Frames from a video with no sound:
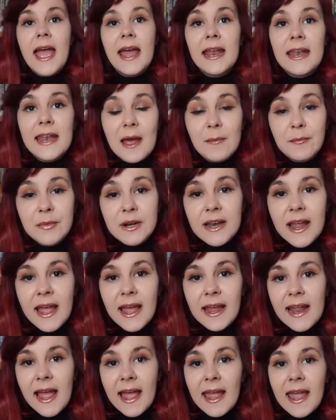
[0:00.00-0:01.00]
At number
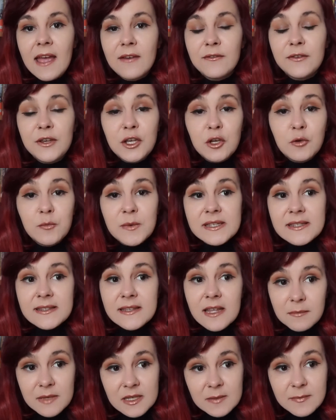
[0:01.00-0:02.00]
nine, I have You Must
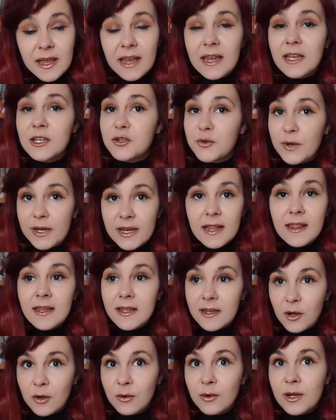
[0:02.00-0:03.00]
Not Miss by Katrina
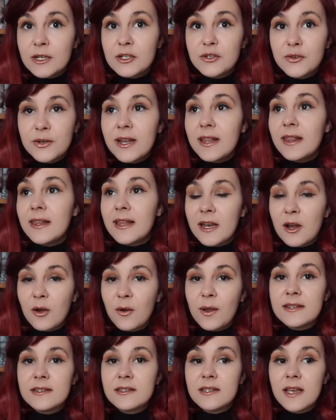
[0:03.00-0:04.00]
Leno. Katrina Leno
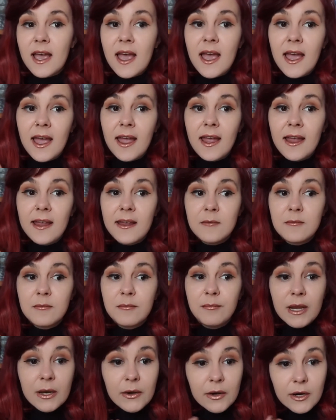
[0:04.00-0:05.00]
is a
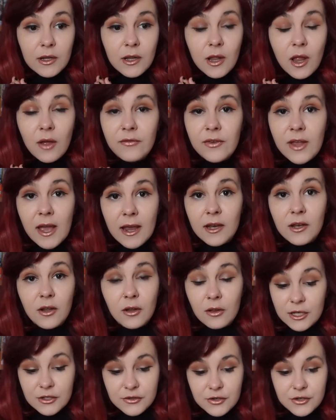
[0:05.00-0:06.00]
miracle of young
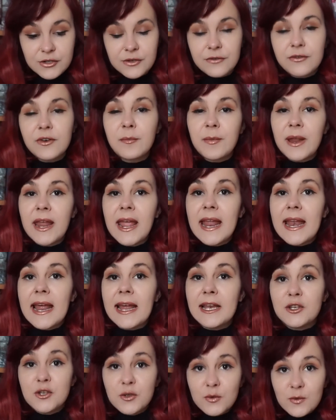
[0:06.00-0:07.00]
adult literature for me, and
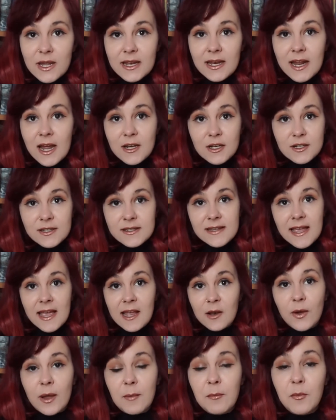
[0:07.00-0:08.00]
I do not
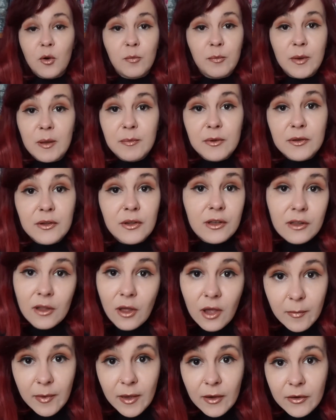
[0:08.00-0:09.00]
understand why more people don't
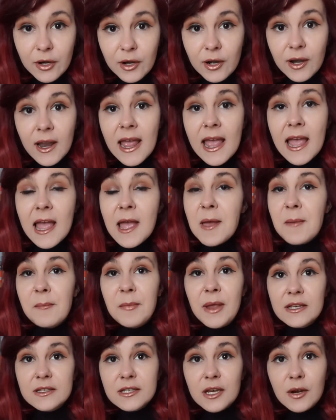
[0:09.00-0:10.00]
talk about her
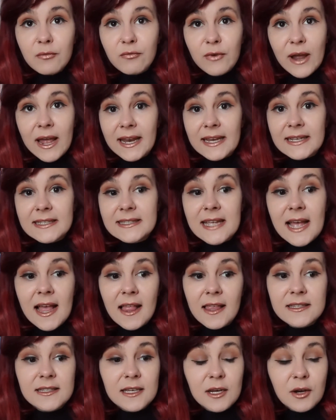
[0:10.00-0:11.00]
because her writing
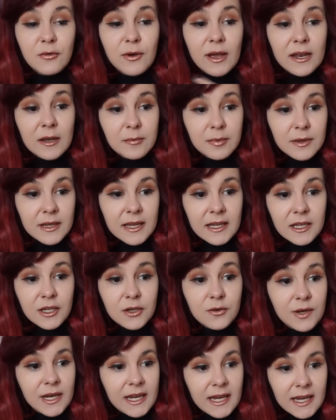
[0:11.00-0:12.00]
style is incredibly
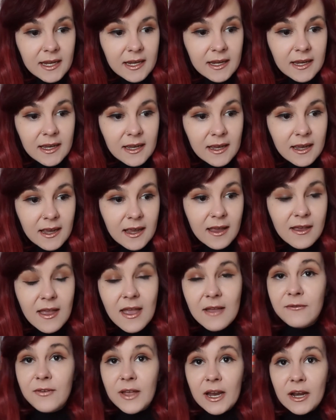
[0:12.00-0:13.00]
unique,
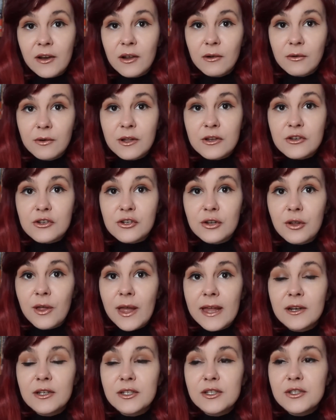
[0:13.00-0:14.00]
very original,
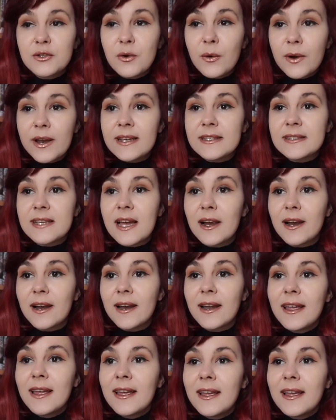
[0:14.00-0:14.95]
and her stories are